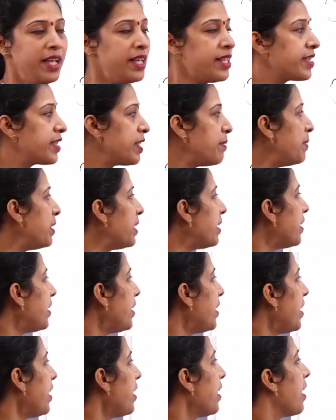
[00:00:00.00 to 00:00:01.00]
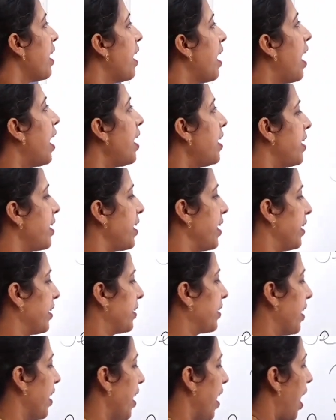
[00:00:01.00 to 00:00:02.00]
Similarly,
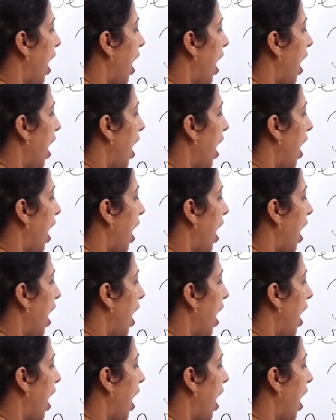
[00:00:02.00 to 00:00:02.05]
100th.